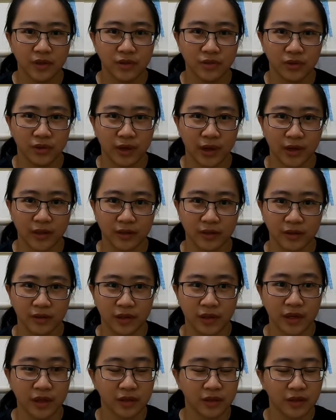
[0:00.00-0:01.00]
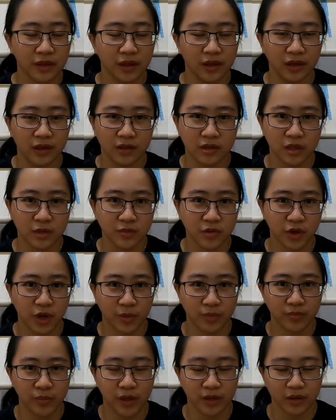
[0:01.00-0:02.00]
you can hit the
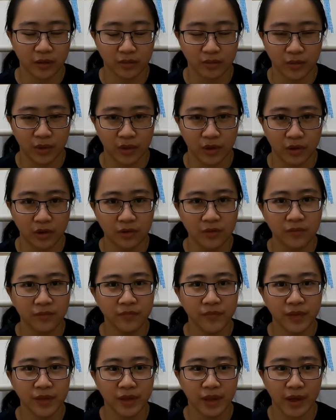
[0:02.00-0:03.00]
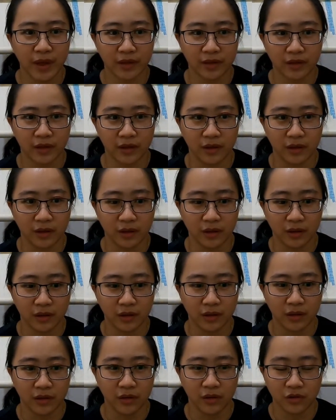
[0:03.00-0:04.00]
subscribe button below and
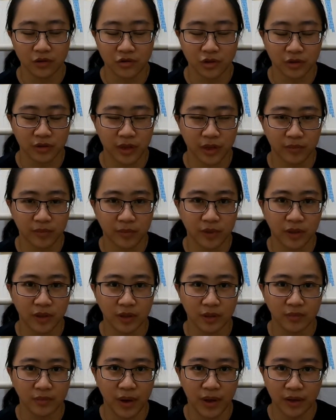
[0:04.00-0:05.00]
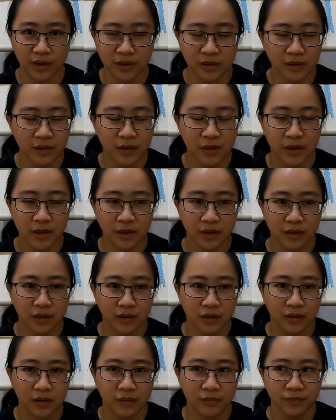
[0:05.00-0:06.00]
also tap the bell
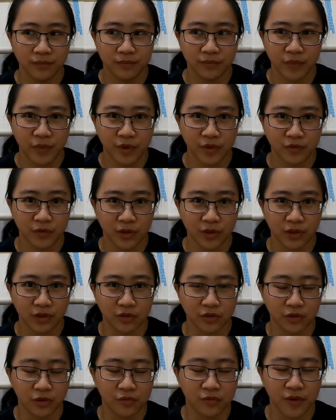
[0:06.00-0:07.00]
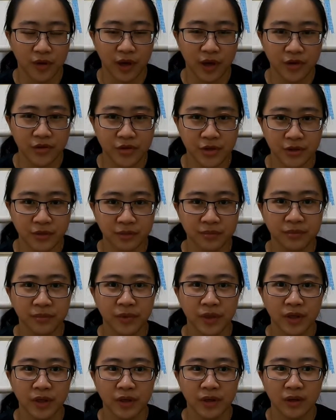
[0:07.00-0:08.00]
for the notification.
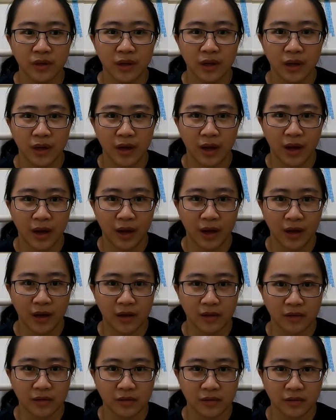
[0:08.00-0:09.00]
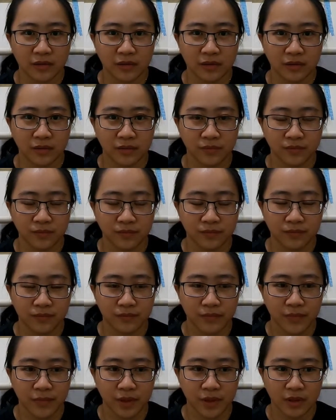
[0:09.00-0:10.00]
And
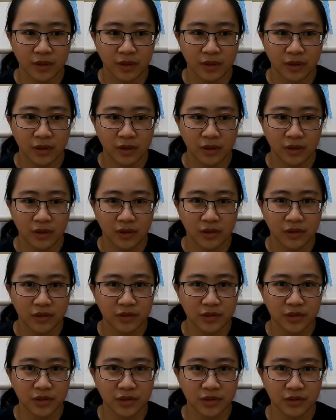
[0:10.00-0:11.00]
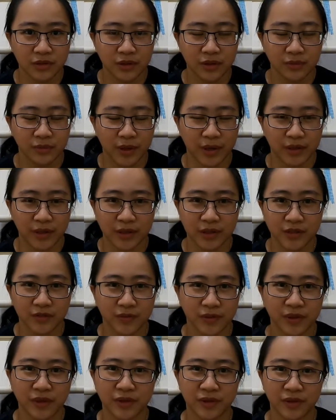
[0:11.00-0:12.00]
see you in my next
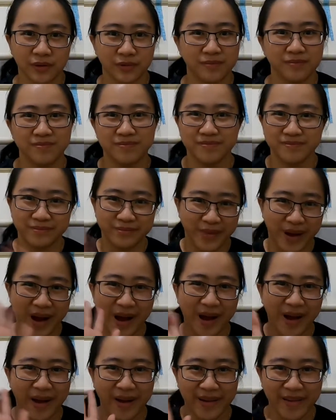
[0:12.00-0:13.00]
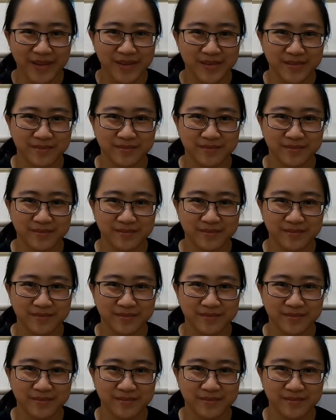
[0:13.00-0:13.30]
video. Bye!